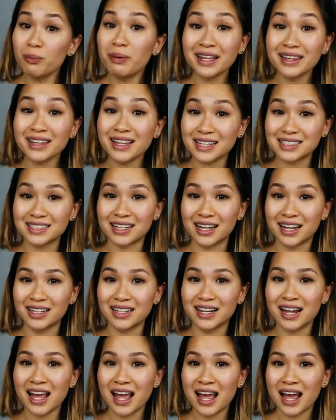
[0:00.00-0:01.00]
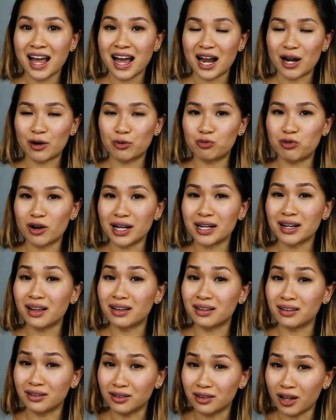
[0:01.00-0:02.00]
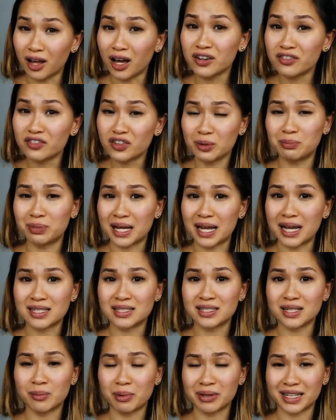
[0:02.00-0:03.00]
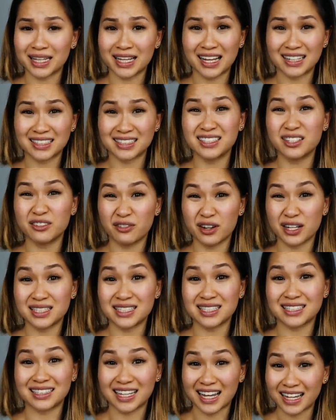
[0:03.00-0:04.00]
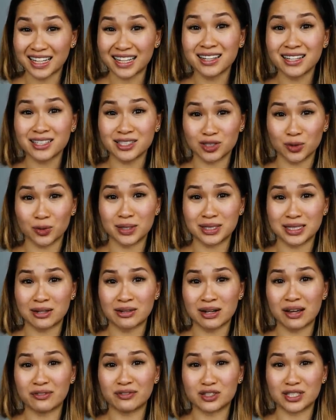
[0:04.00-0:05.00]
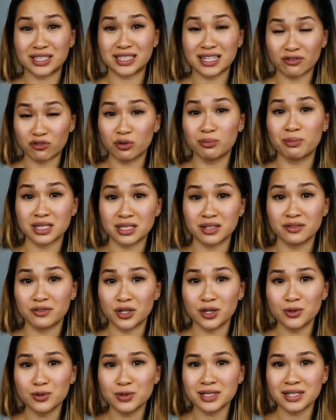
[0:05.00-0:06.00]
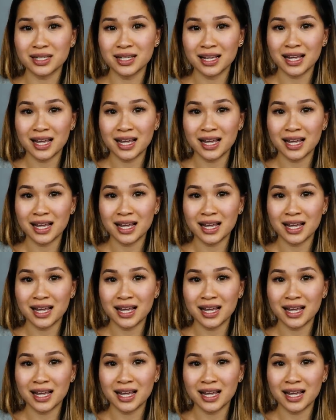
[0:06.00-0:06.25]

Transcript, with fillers: buying the S9, I read a lot of complaints about the Galaxy devices lagging and slowing down after several months of use.